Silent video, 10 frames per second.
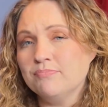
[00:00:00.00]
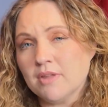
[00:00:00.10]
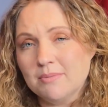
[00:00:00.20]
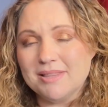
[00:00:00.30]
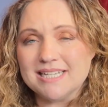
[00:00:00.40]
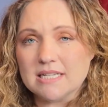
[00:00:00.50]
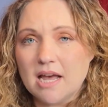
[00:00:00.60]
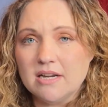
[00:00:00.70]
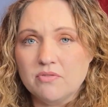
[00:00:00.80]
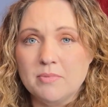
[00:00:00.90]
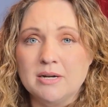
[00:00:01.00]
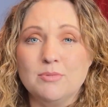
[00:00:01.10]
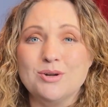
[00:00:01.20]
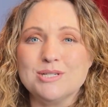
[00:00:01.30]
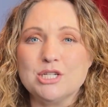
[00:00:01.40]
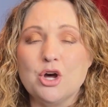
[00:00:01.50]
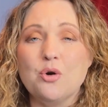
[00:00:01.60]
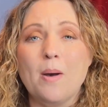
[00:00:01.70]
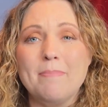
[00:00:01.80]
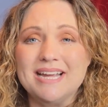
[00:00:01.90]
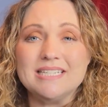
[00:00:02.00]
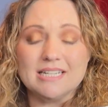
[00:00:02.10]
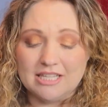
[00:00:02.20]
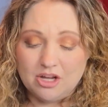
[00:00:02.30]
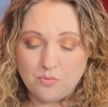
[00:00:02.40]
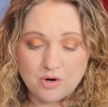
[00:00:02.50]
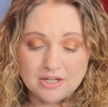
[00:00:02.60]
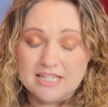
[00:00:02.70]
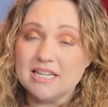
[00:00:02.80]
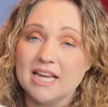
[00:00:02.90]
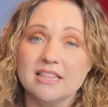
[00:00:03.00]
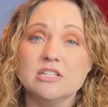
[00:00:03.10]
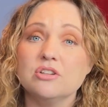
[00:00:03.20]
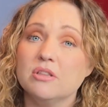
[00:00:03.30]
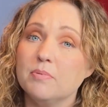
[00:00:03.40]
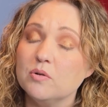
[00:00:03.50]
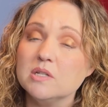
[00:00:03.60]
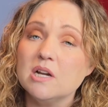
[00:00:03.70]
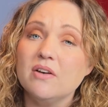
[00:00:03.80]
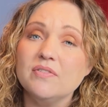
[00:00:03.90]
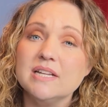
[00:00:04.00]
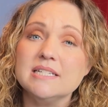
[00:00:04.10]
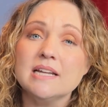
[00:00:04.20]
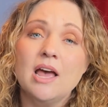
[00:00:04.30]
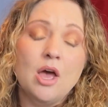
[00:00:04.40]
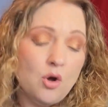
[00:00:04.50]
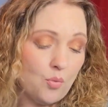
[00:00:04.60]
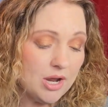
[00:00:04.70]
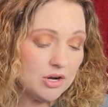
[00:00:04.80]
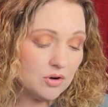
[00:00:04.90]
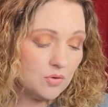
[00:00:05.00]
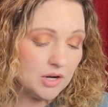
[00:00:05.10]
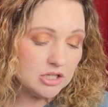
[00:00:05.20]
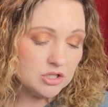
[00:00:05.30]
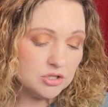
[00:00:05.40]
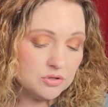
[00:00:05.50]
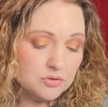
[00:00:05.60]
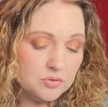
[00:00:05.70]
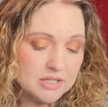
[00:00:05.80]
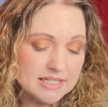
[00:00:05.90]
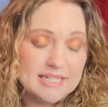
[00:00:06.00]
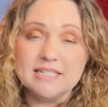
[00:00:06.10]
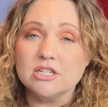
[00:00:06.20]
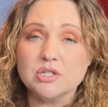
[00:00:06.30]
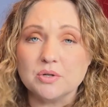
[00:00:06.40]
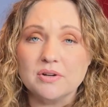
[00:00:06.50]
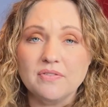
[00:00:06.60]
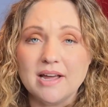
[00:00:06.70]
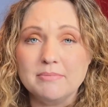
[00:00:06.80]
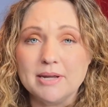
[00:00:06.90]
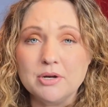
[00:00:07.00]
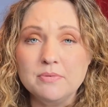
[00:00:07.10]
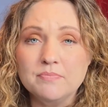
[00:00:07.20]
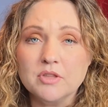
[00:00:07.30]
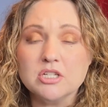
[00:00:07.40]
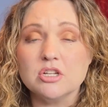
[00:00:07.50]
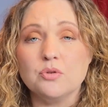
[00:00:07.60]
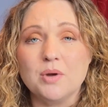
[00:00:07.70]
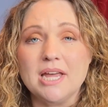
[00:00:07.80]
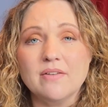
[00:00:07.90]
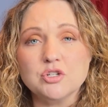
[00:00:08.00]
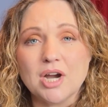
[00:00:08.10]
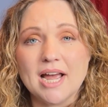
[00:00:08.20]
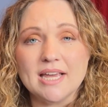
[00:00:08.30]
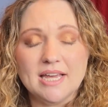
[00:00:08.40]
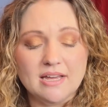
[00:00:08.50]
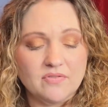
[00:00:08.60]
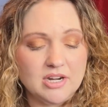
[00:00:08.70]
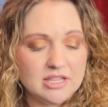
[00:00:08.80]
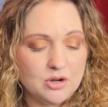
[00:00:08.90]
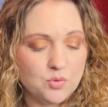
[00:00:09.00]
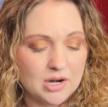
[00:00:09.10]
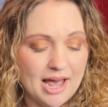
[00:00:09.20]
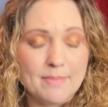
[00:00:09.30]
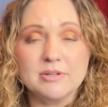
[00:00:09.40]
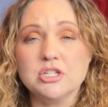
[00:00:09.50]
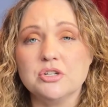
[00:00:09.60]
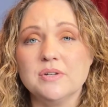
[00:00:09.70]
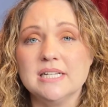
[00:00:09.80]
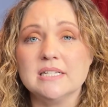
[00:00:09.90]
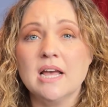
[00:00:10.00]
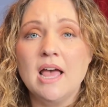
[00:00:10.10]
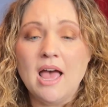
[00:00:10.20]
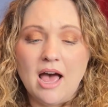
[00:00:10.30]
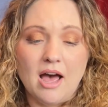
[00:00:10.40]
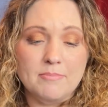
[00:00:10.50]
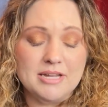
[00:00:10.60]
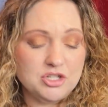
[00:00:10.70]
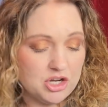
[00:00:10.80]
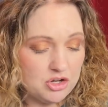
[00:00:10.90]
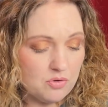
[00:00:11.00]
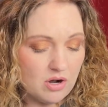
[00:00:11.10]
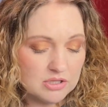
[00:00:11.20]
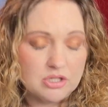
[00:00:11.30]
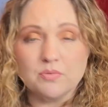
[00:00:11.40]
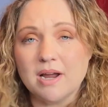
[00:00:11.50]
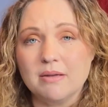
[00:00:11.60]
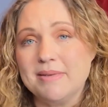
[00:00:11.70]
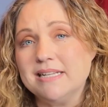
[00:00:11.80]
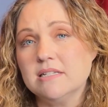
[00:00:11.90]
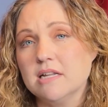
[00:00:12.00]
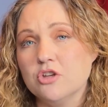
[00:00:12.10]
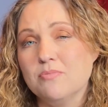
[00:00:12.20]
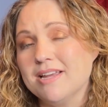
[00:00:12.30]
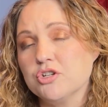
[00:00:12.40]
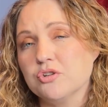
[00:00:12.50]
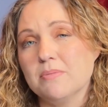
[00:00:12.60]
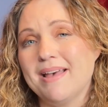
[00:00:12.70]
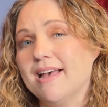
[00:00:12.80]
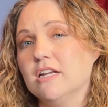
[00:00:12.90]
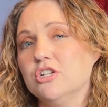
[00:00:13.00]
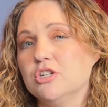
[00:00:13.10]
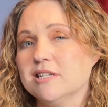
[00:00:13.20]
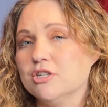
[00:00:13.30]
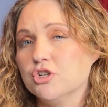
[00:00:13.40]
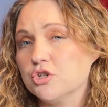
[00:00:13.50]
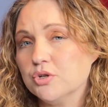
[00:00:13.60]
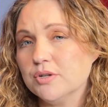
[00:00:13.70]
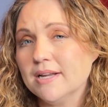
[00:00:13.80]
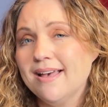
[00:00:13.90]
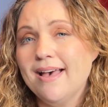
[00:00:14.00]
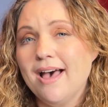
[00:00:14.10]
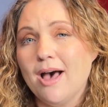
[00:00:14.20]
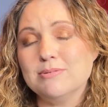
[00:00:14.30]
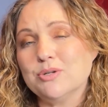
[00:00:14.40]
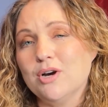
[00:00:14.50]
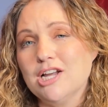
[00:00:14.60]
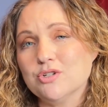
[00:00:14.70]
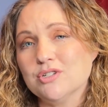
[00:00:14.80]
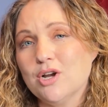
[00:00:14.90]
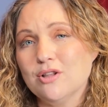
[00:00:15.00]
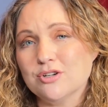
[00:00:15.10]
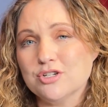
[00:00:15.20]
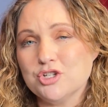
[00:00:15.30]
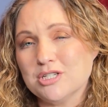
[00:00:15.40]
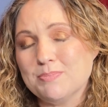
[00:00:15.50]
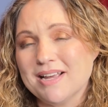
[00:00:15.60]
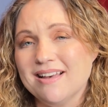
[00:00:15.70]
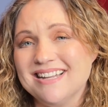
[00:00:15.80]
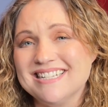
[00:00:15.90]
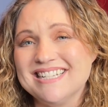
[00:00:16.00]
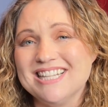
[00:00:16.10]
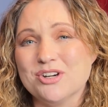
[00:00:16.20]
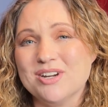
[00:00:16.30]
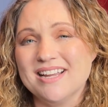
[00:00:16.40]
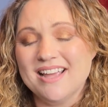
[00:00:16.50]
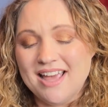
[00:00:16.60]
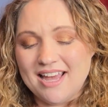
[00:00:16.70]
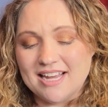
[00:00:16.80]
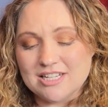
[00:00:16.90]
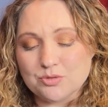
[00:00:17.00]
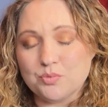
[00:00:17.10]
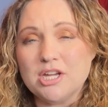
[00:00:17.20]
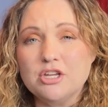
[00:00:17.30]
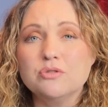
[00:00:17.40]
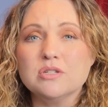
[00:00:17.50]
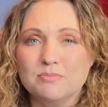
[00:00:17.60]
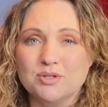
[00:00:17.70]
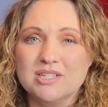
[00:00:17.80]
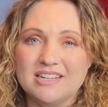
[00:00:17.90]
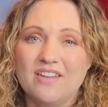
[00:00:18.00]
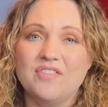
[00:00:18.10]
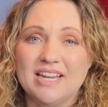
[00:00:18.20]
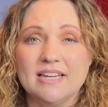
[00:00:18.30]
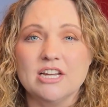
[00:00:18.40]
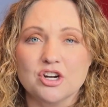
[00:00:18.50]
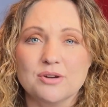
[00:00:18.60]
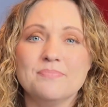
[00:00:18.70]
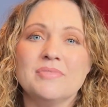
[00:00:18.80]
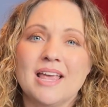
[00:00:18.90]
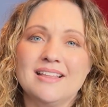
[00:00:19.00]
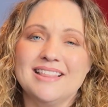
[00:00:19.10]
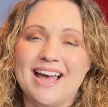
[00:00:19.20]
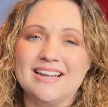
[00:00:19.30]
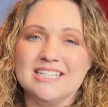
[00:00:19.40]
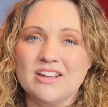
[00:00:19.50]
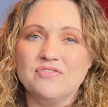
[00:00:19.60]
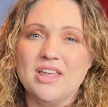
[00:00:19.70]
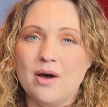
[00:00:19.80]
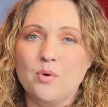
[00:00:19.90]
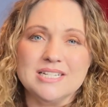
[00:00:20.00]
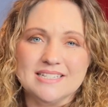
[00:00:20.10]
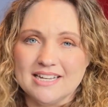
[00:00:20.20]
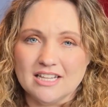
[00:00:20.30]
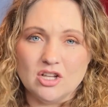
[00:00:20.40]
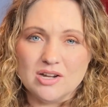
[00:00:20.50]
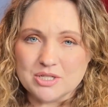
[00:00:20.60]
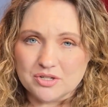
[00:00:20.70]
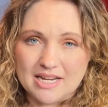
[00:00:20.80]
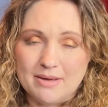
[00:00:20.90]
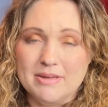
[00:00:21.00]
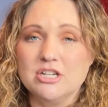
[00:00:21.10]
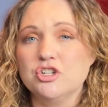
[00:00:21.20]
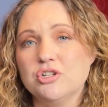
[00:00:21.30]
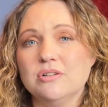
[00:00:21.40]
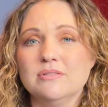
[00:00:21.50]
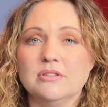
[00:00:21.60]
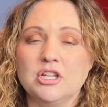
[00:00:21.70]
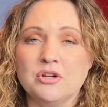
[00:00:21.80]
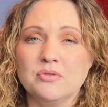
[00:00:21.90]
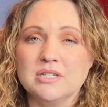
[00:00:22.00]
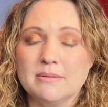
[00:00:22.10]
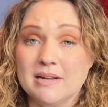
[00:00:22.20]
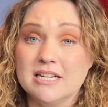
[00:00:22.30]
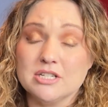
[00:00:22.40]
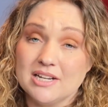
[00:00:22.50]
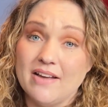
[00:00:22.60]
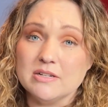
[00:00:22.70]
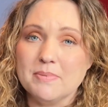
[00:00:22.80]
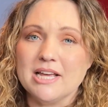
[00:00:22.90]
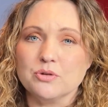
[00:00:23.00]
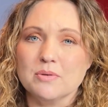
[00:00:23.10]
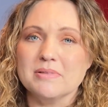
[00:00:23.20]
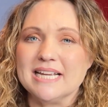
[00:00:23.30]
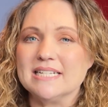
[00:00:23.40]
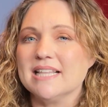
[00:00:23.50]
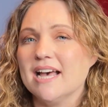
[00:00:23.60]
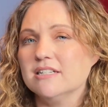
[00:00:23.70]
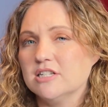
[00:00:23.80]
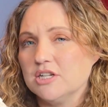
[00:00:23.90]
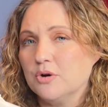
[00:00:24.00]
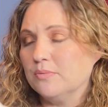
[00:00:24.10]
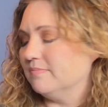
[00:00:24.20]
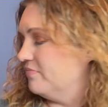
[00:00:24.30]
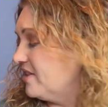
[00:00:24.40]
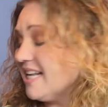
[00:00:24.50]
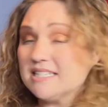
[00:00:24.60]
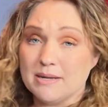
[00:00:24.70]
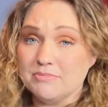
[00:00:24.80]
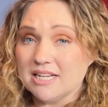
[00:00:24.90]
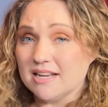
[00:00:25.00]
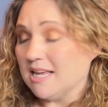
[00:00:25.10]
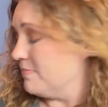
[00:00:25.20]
but that's kind of minimal. So basically, we're going to take this to the post office. We are going to send it certified mail so that we have tracking if anything were to happen to it. BJU also recommends that you make sure the package is insured up to $100 just because there is reusable stuff in here that if that was to get lost or damaged, somebody's going to have to pay to replace that. So that's something to keep in